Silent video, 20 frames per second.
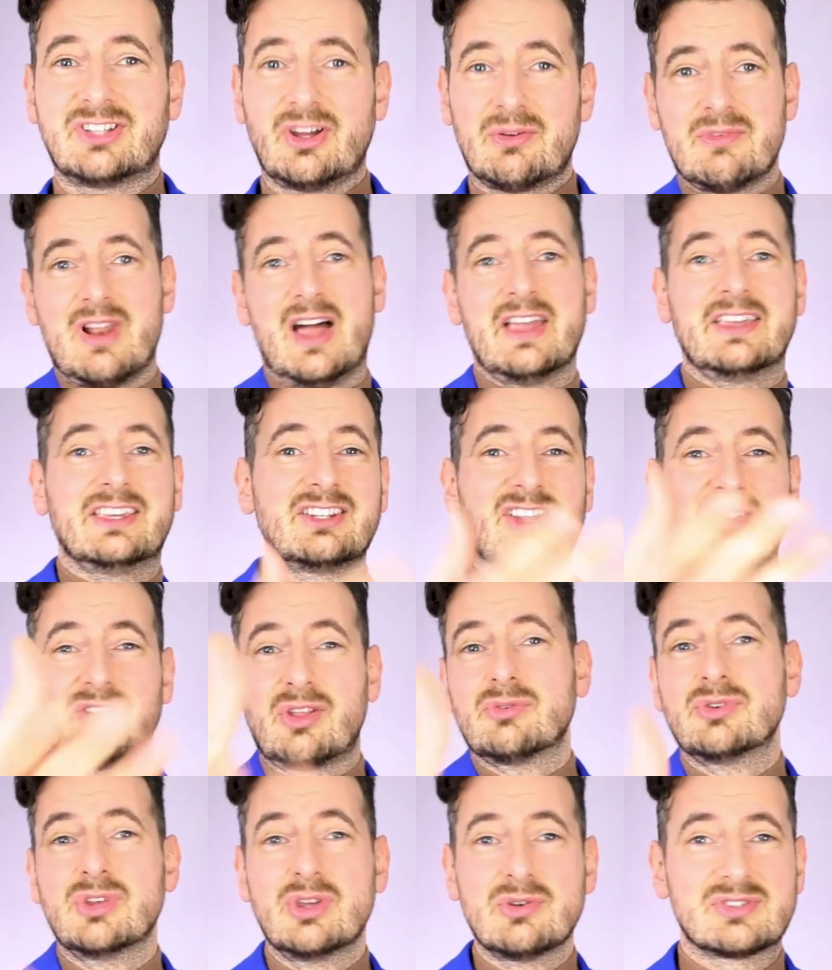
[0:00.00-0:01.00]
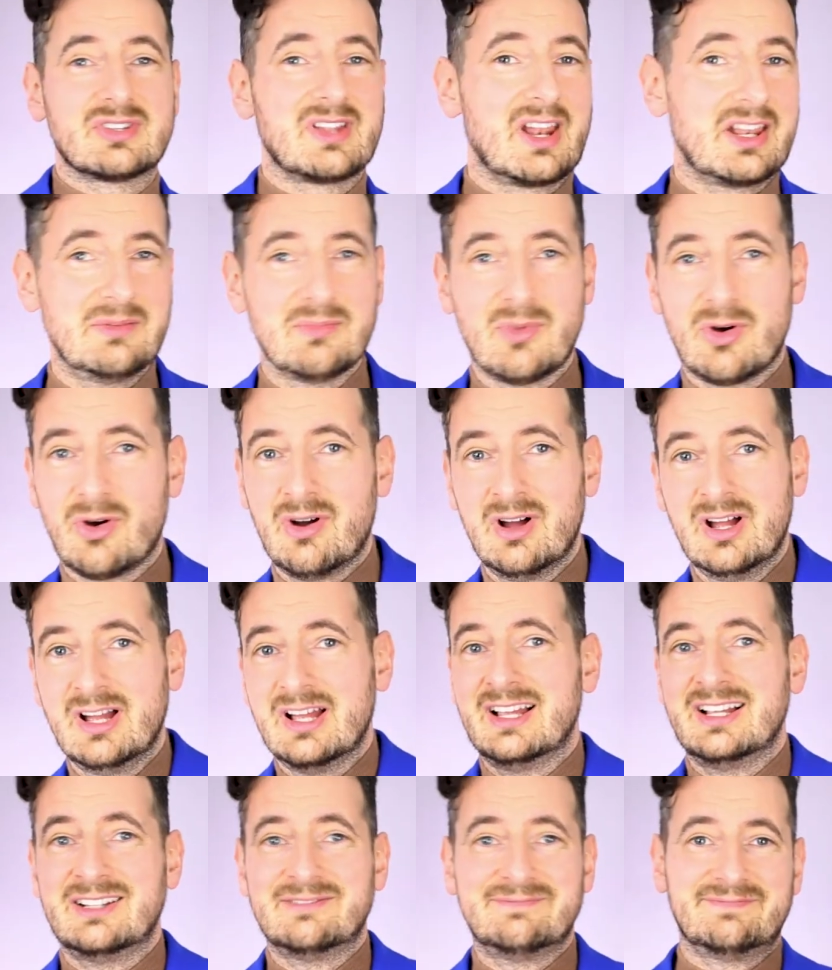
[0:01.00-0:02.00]
don't like it, they don't use it anymore,
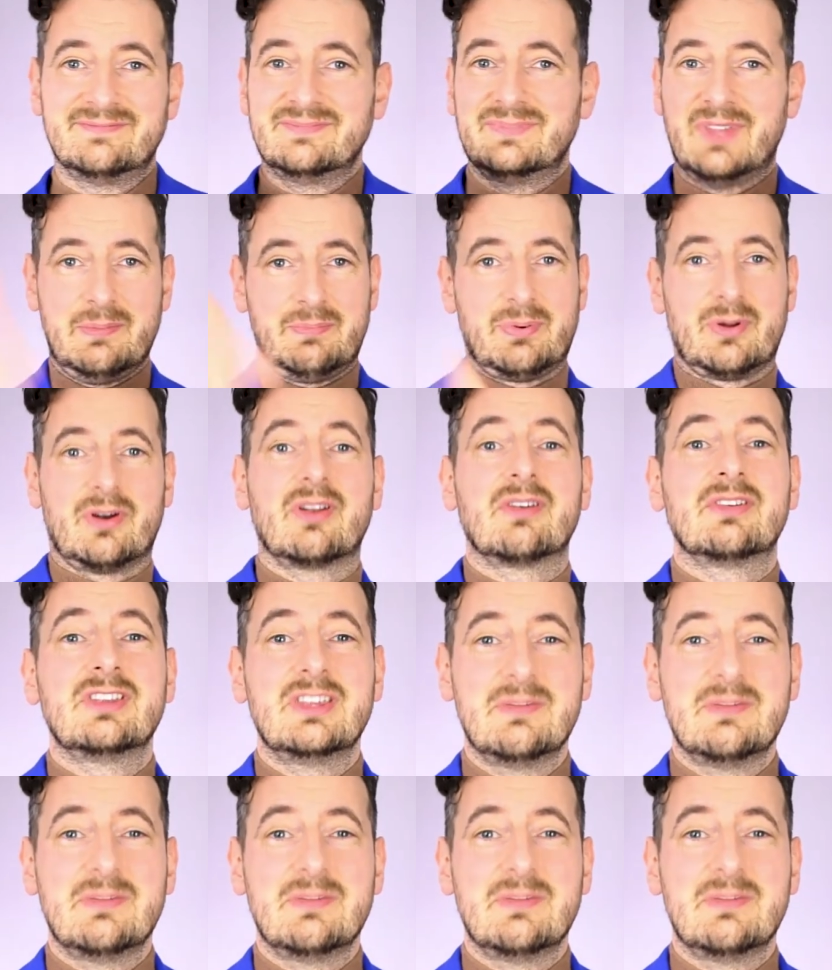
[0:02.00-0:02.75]
they put it on